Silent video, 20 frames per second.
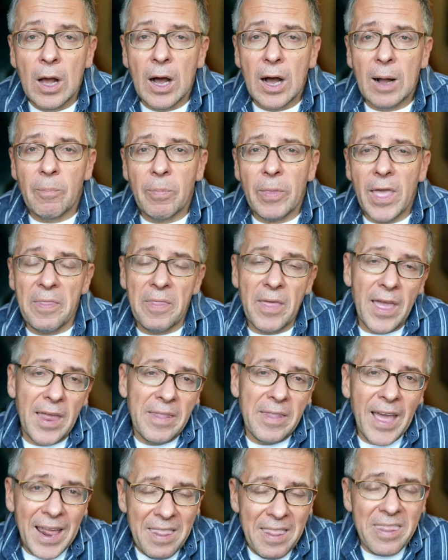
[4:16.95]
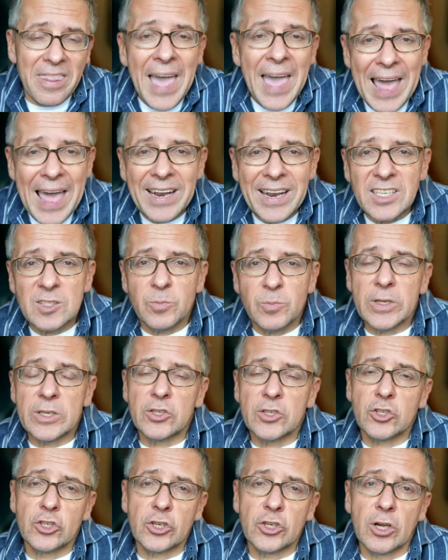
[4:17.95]
And that has
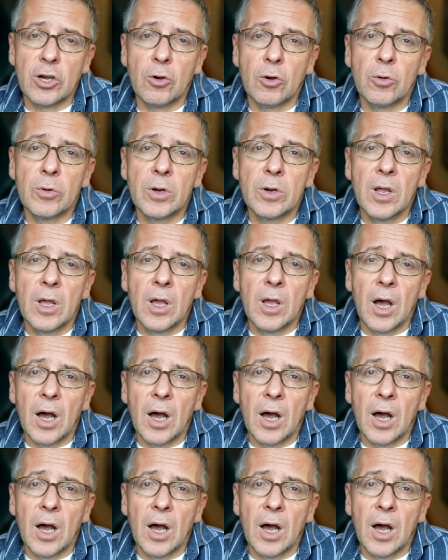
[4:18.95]
been shown